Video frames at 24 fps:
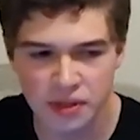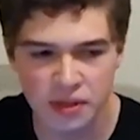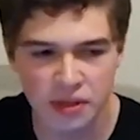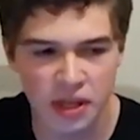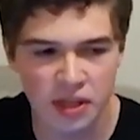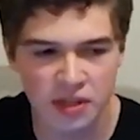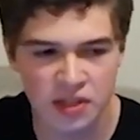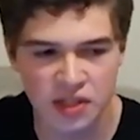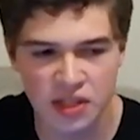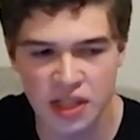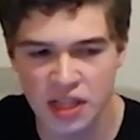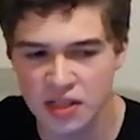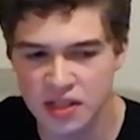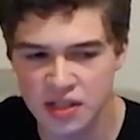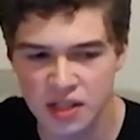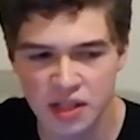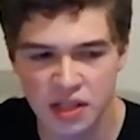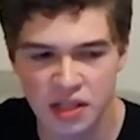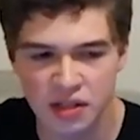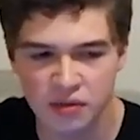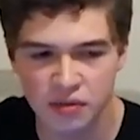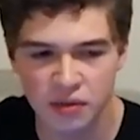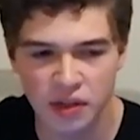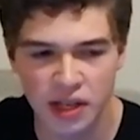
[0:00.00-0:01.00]
a season
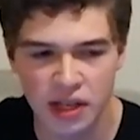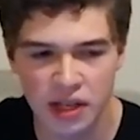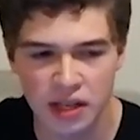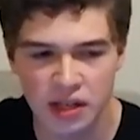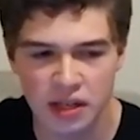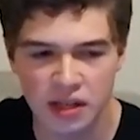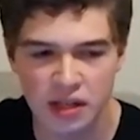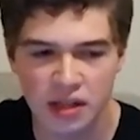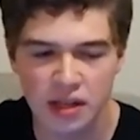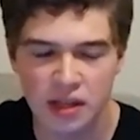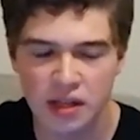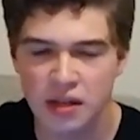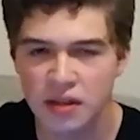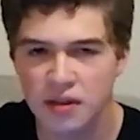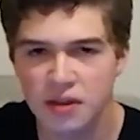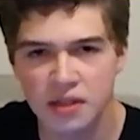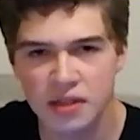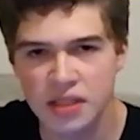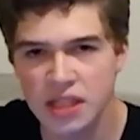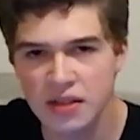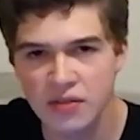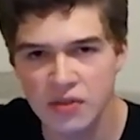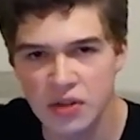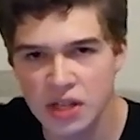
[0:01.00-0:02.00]
of like the
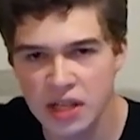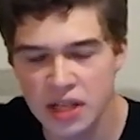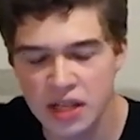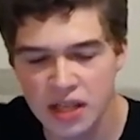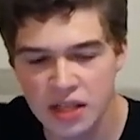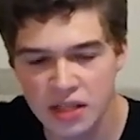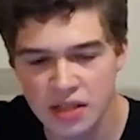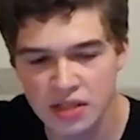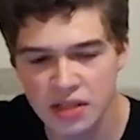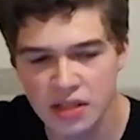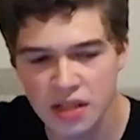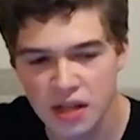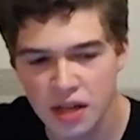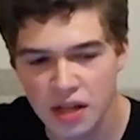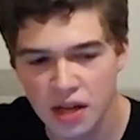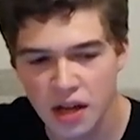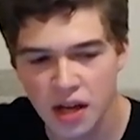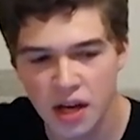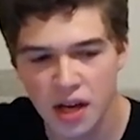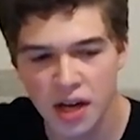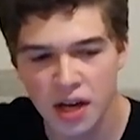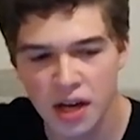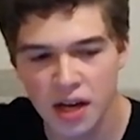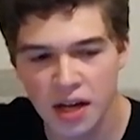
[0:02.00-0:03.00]
DVDs
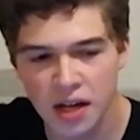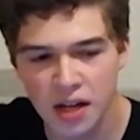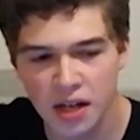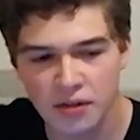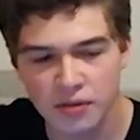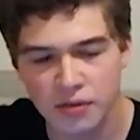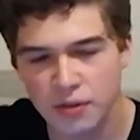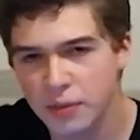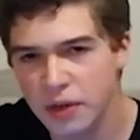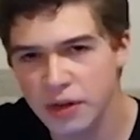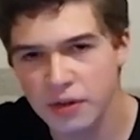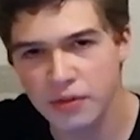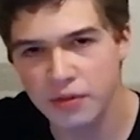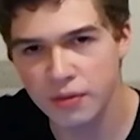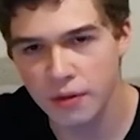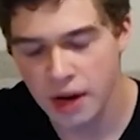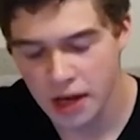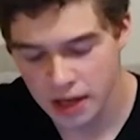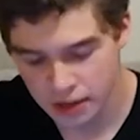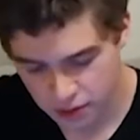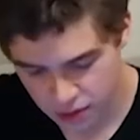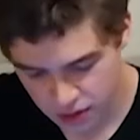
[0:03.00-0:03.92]
from my friend